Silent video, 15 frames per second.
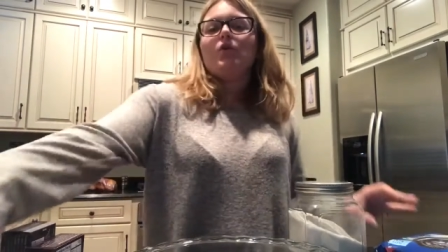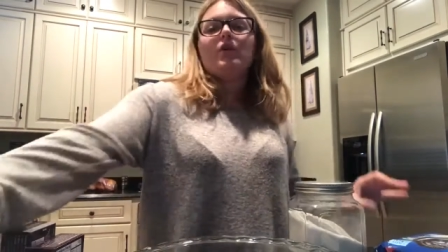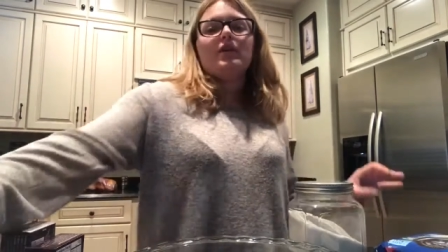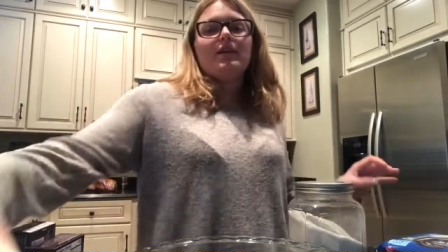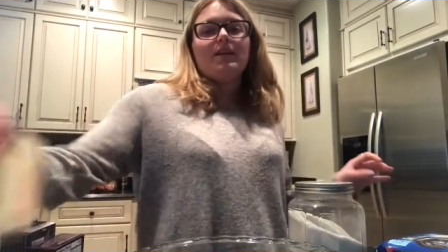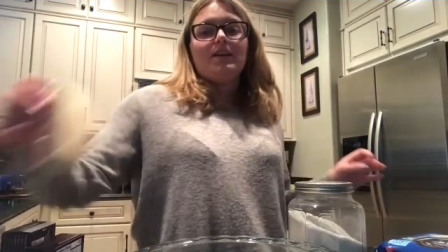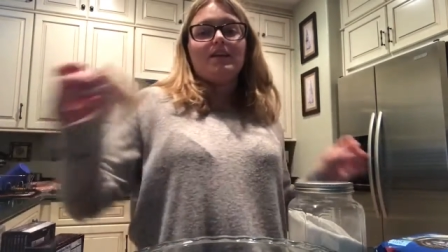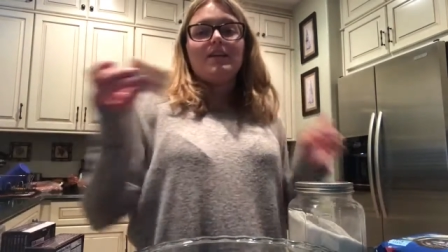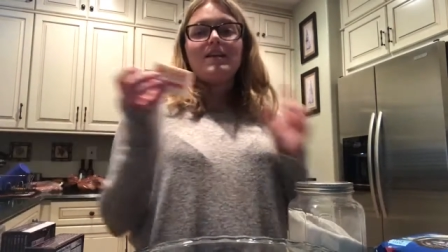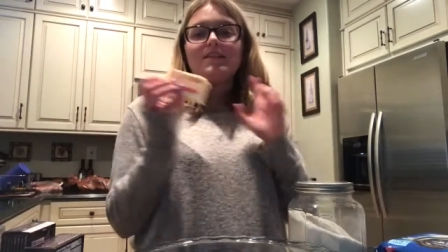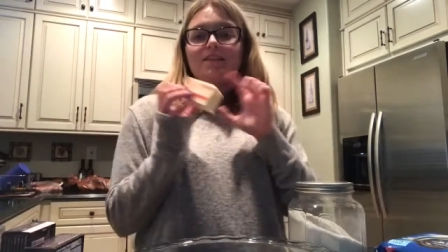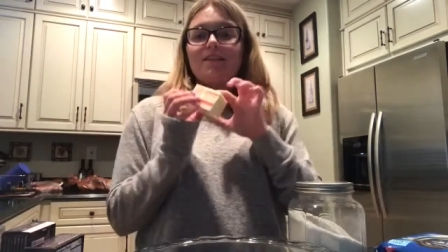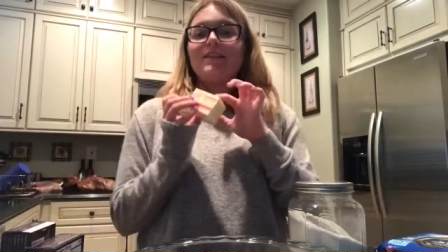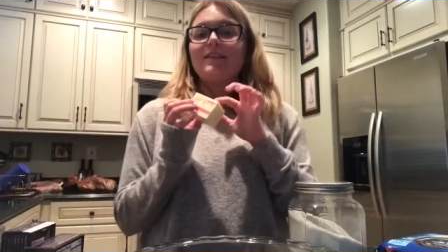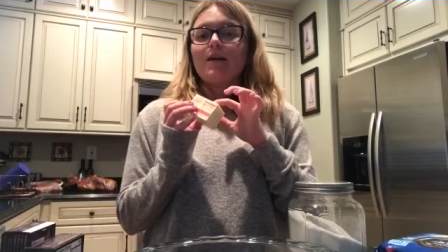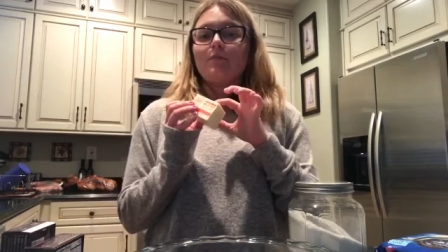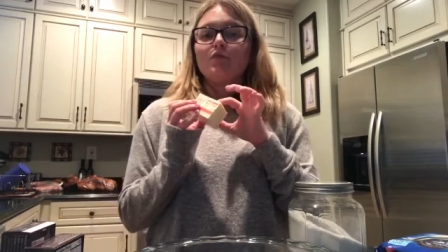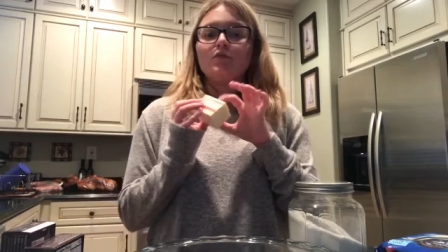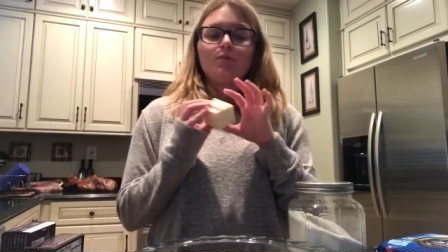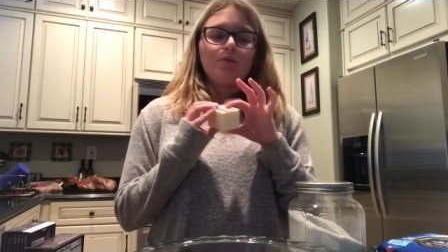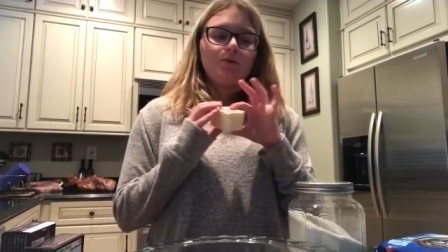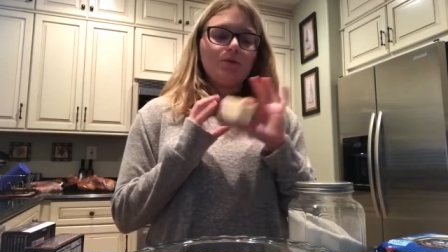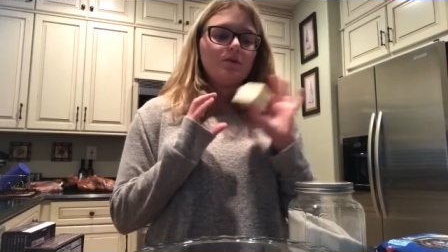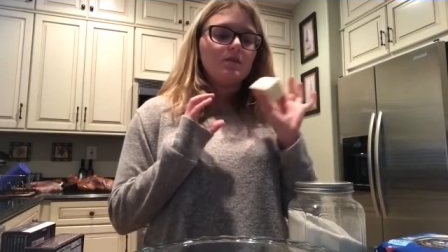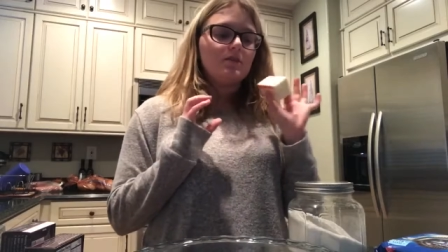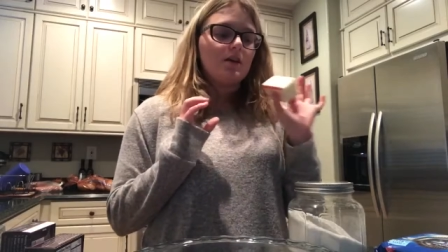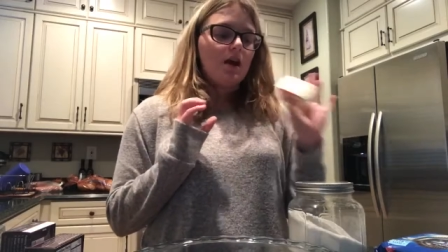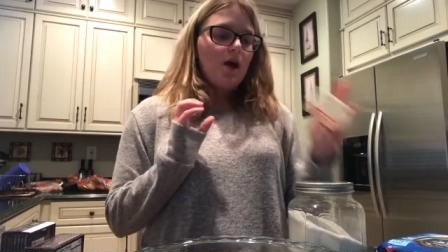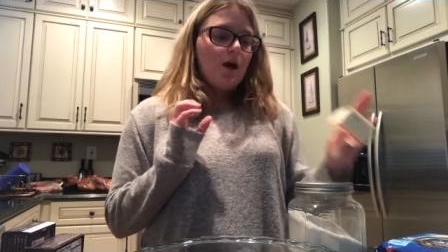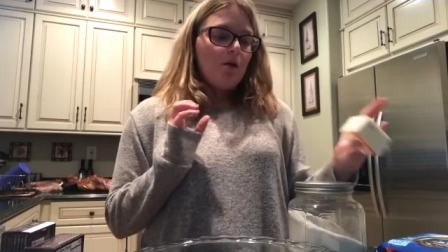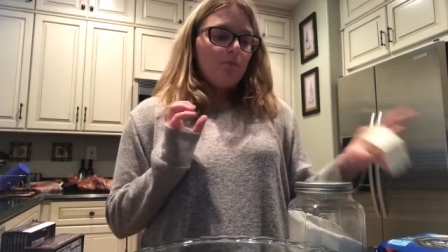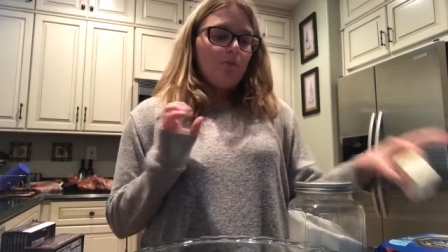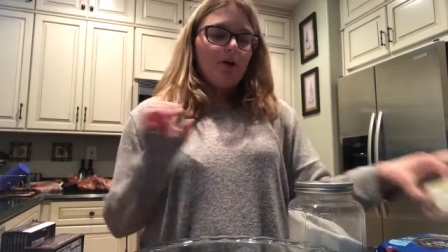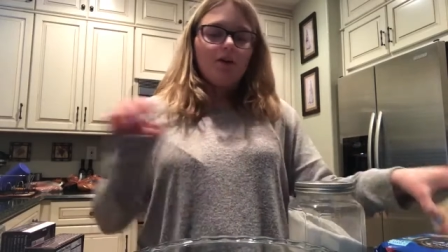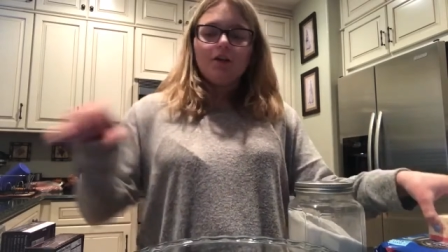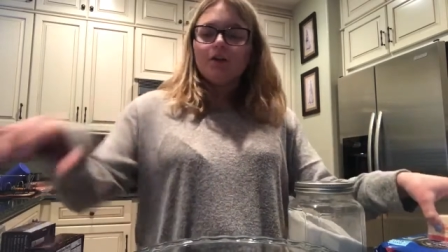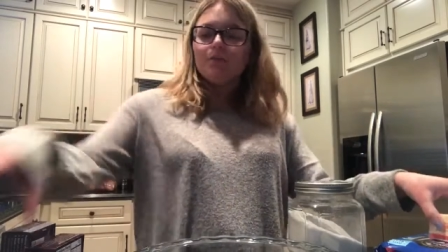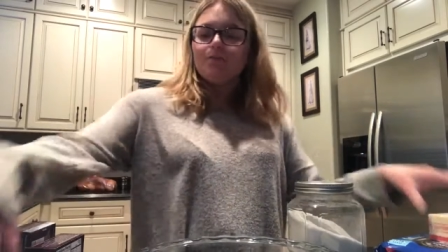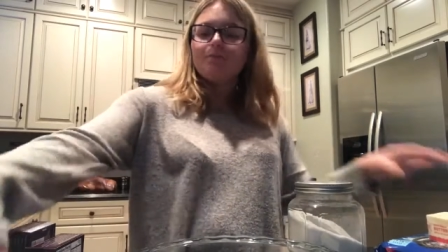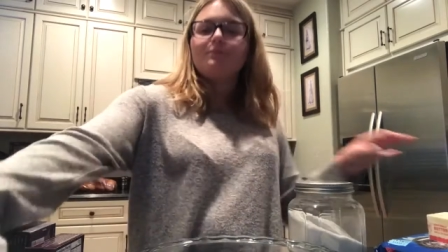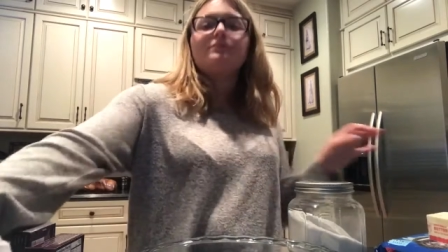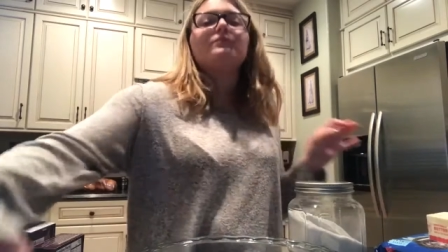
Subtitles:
You're going to need 6 tablespoons butter,